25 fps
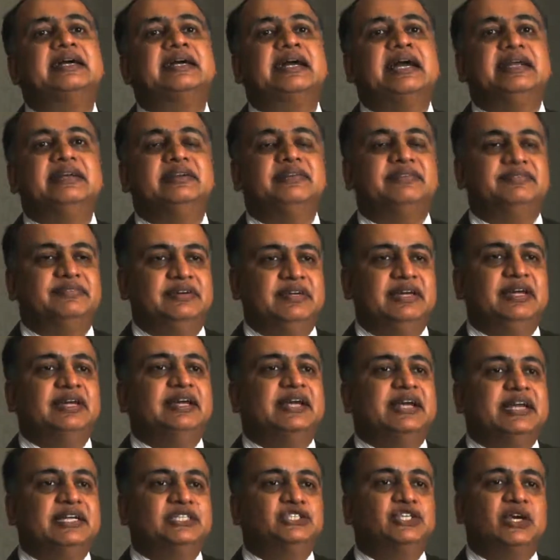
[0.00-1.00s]
kind of
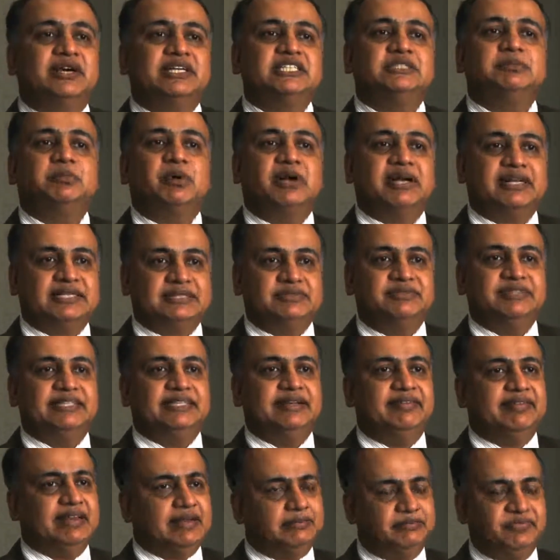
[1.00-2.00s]
insurance products we
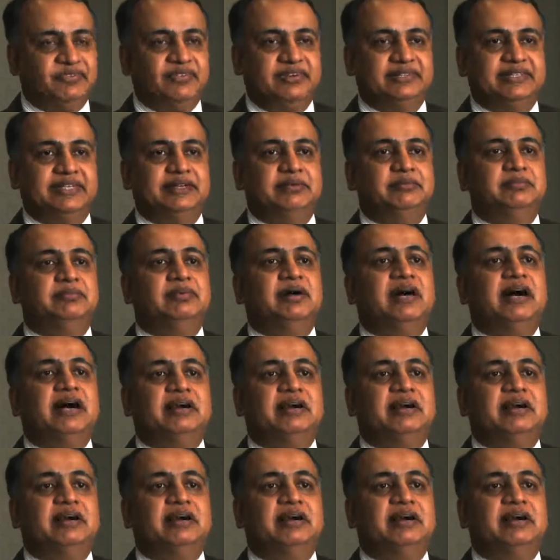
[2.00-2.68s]
develop for them